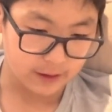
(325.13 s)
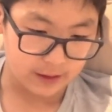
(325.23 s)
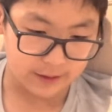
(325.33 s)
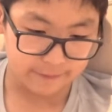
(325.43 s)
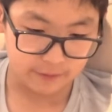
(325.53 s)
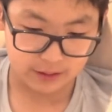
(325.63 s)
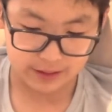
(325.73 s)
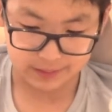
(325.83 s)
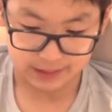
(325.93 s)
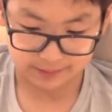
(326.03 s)
Therefore, the
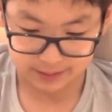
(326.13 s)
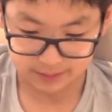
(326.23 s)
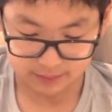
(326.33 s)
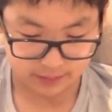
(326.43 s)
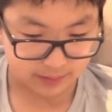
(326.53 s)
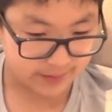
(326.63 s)
name of that place has